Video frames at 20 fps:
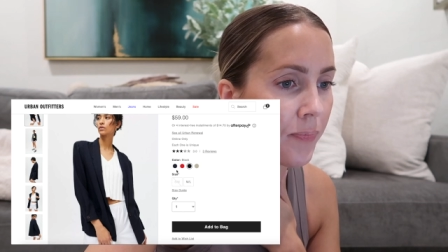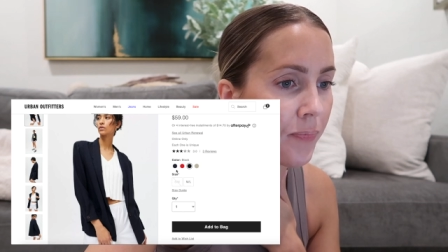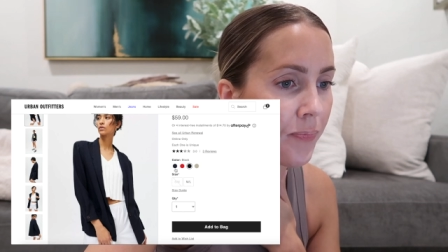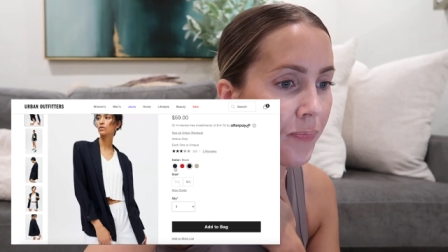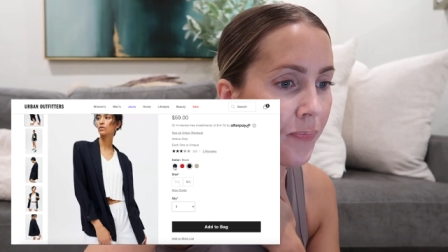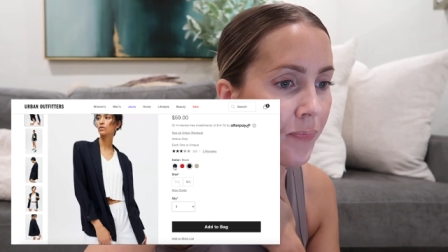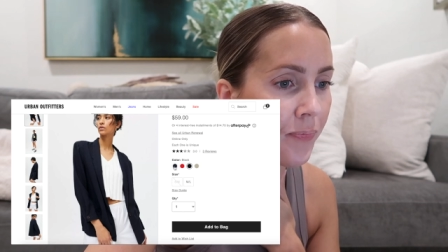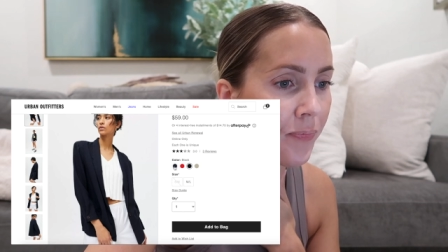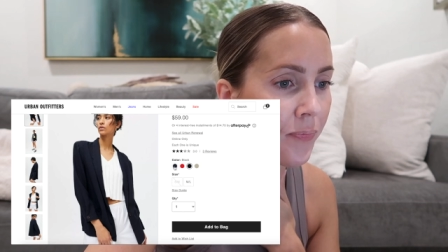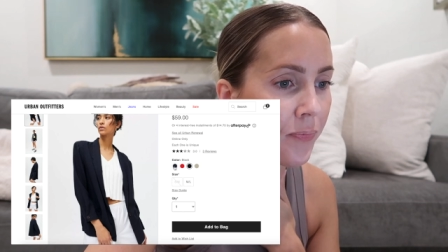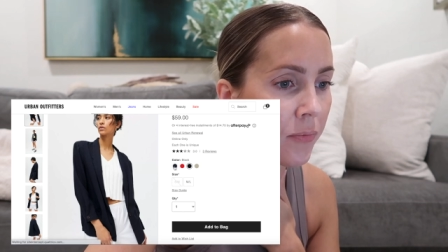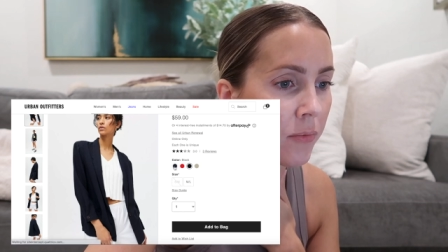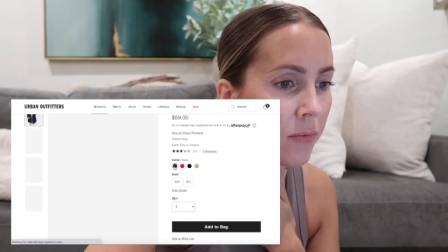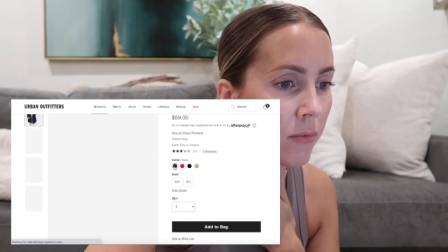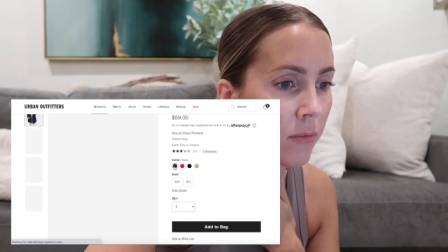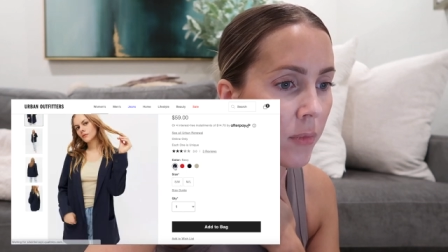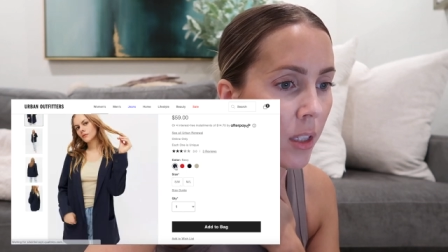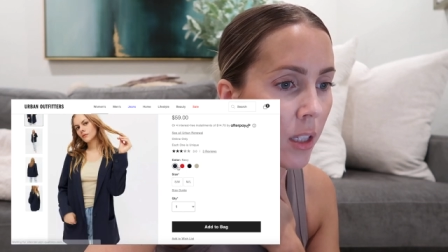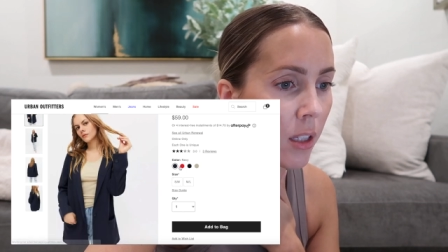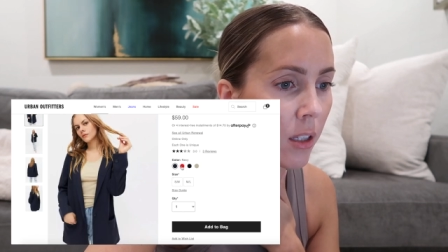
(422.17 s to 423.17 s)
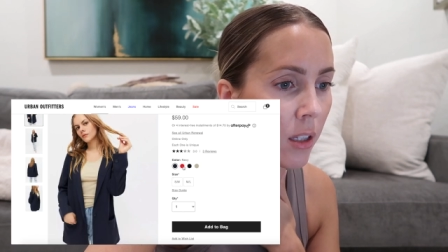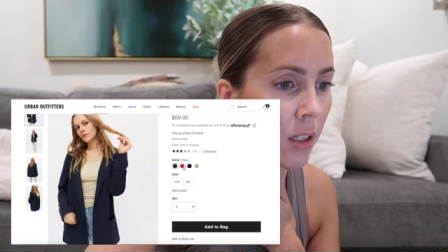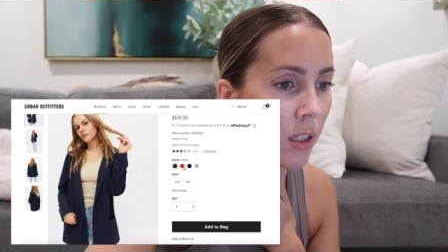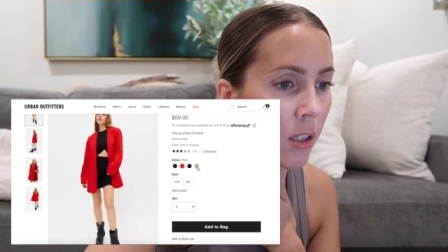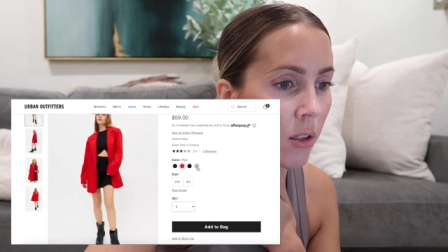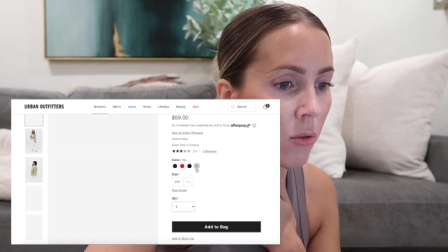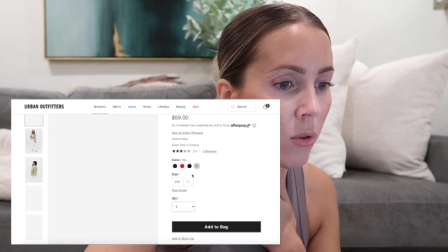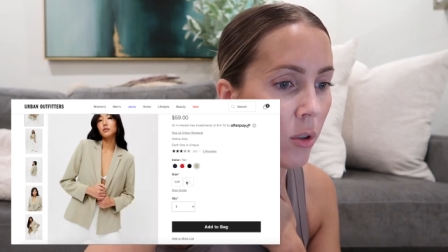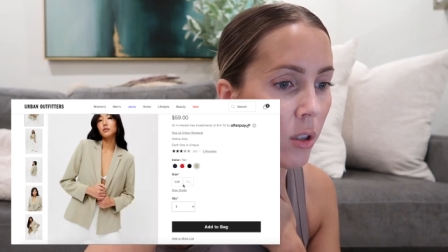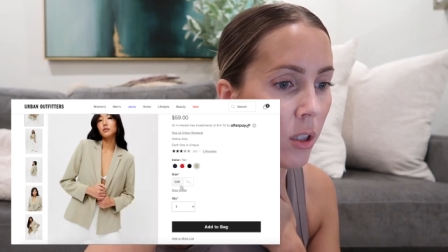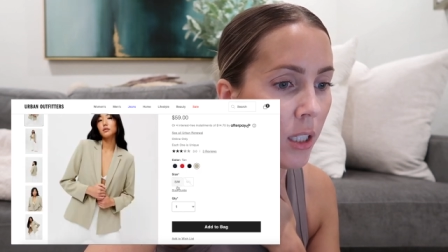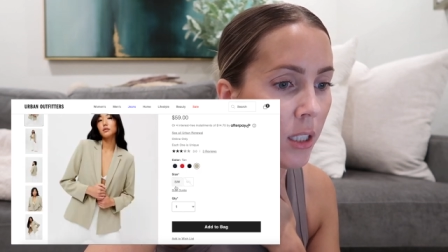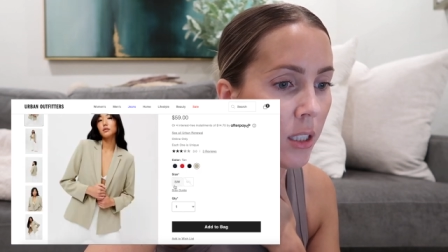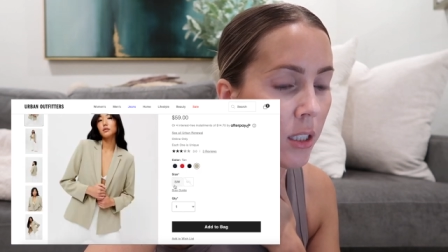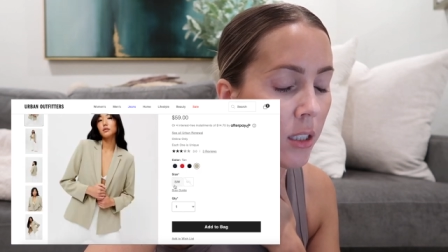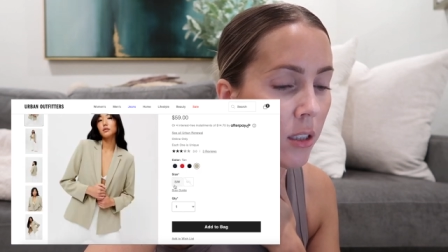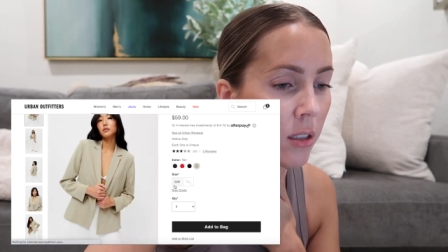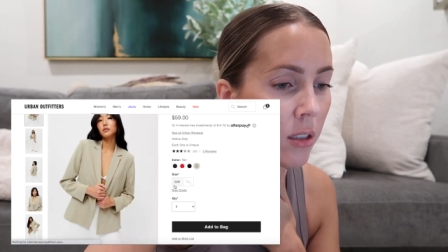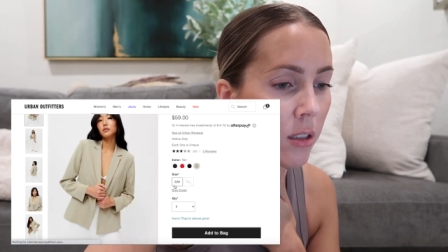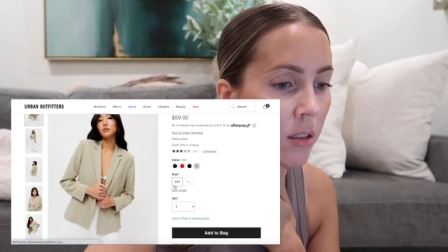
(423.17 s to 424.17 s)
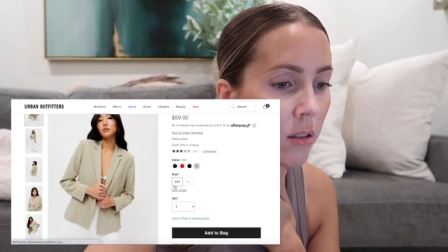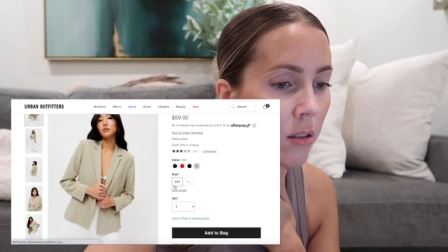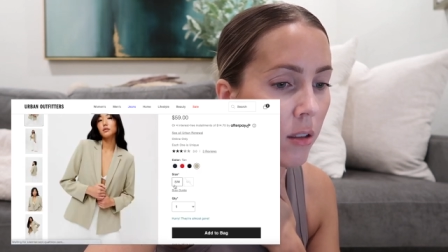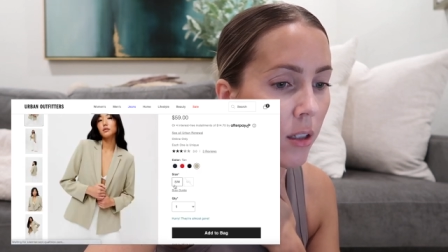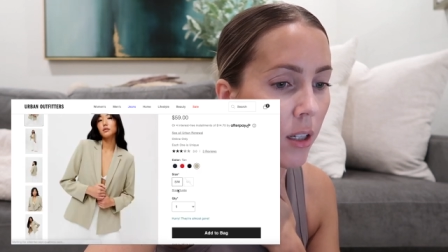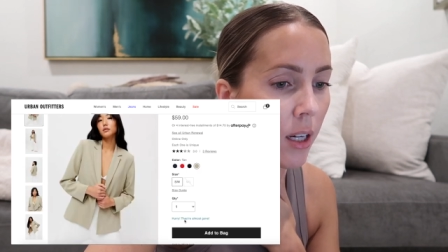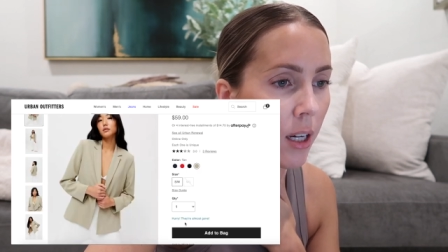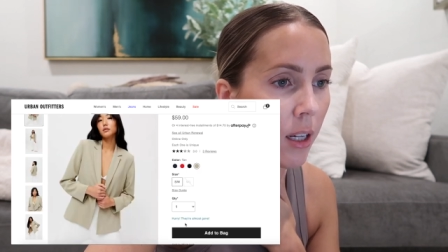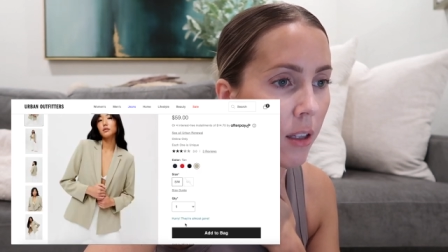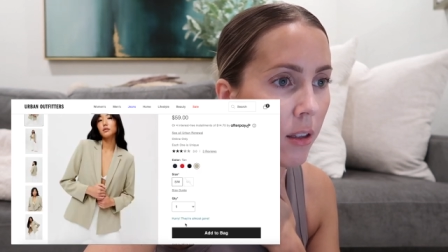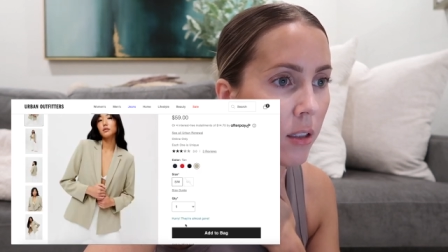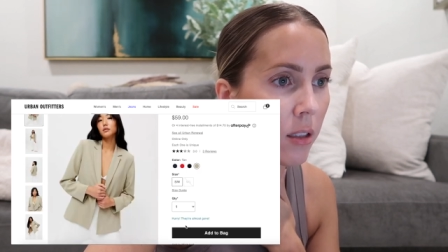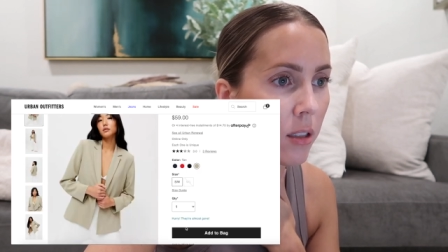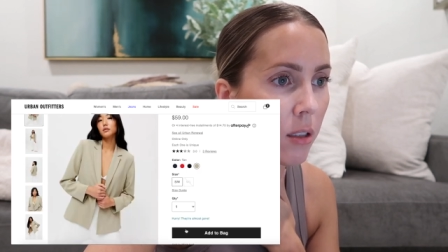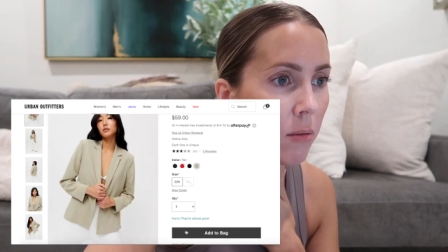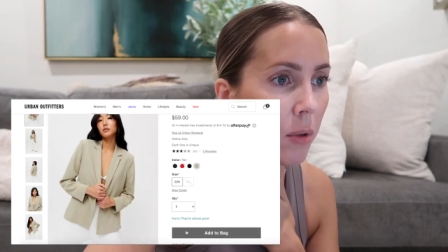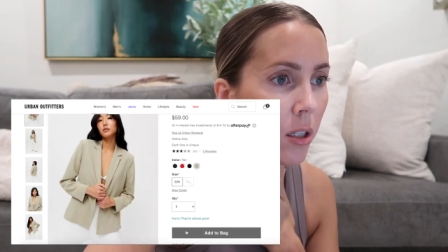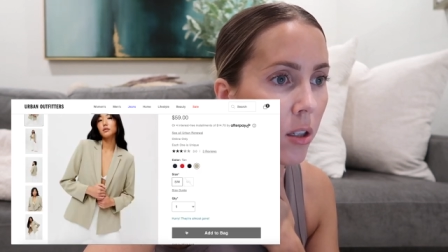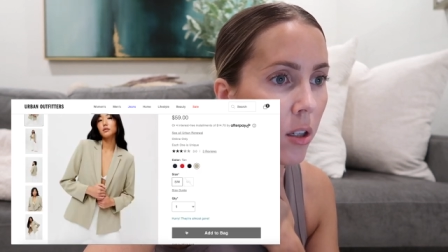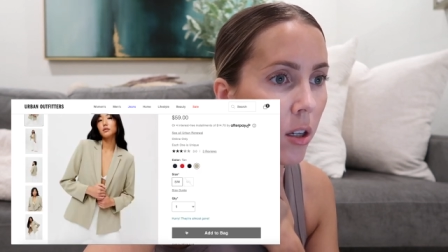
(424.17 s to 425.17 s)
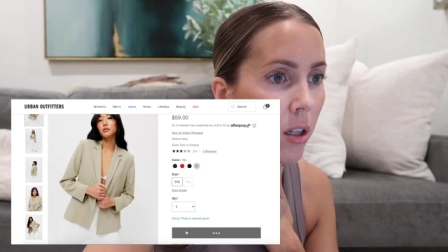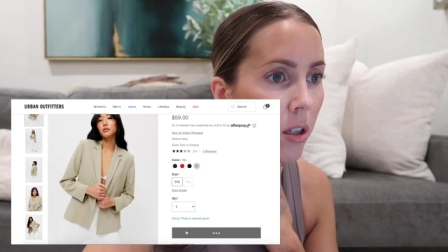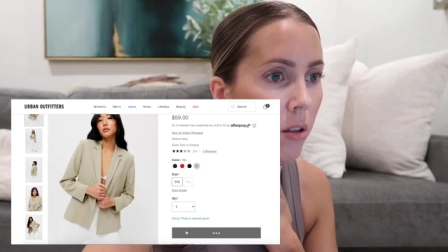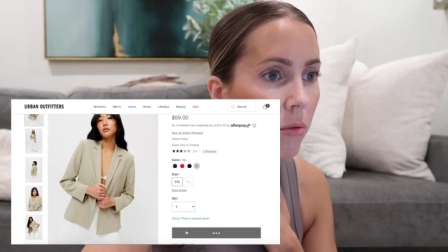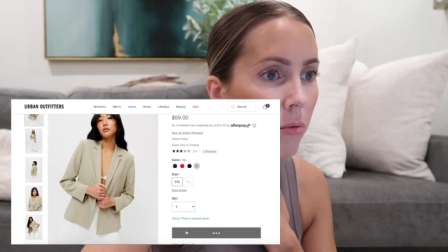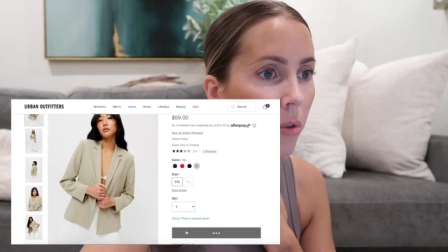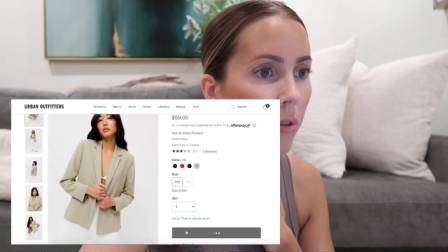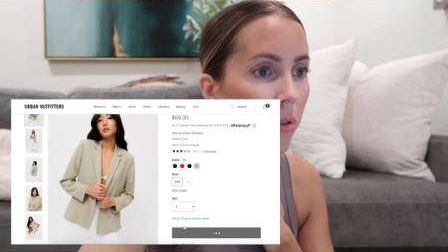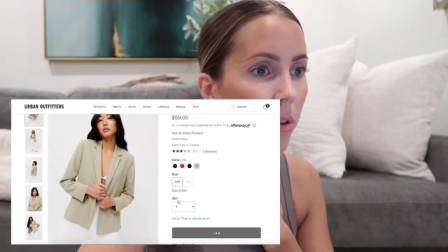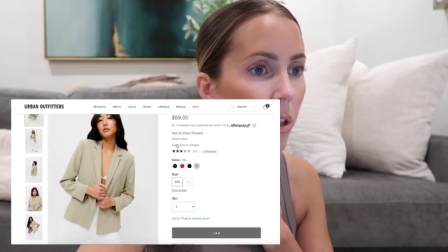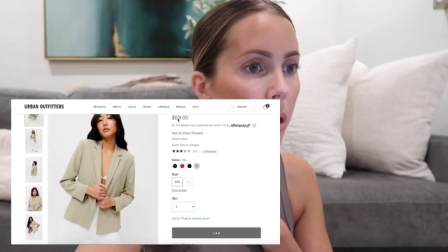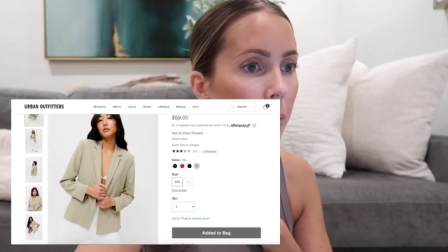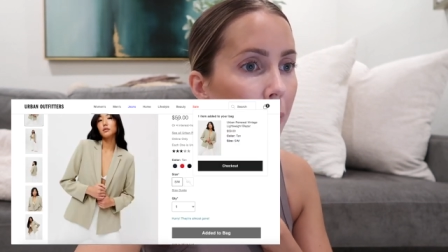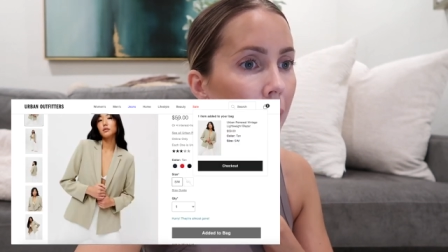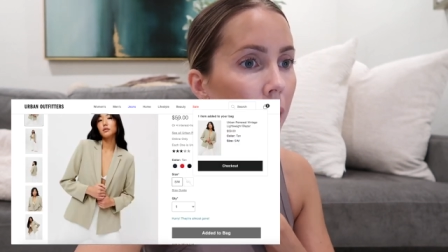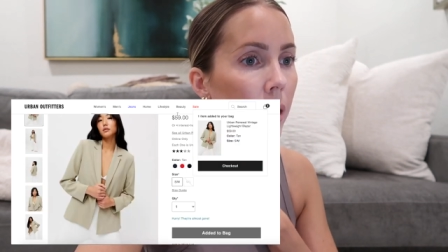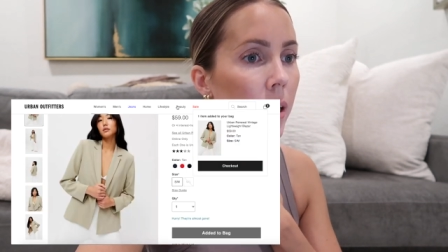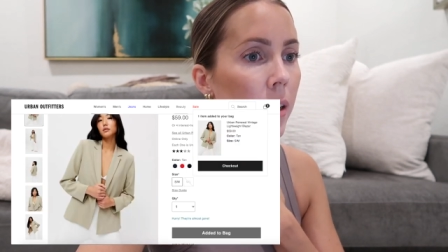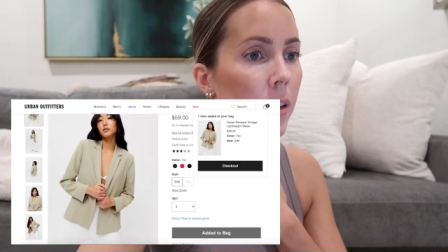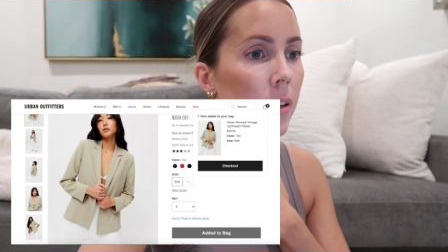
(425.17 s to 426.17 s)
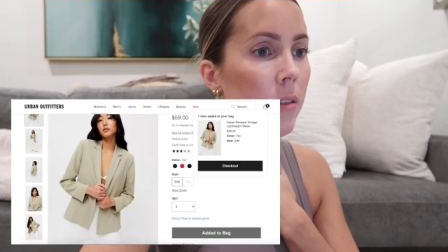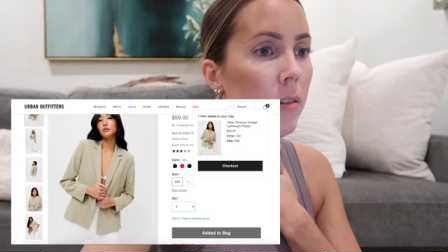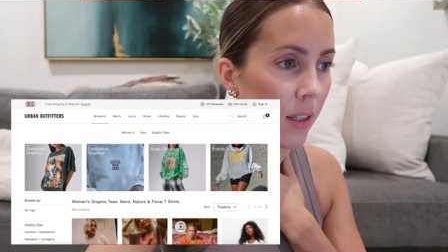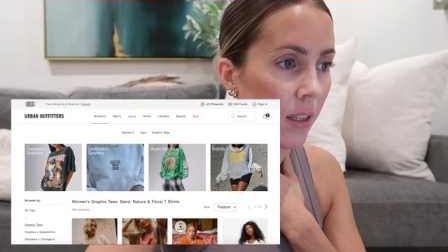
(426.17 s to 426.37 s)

Mm, well, let's add this to my cart. We'll think about it.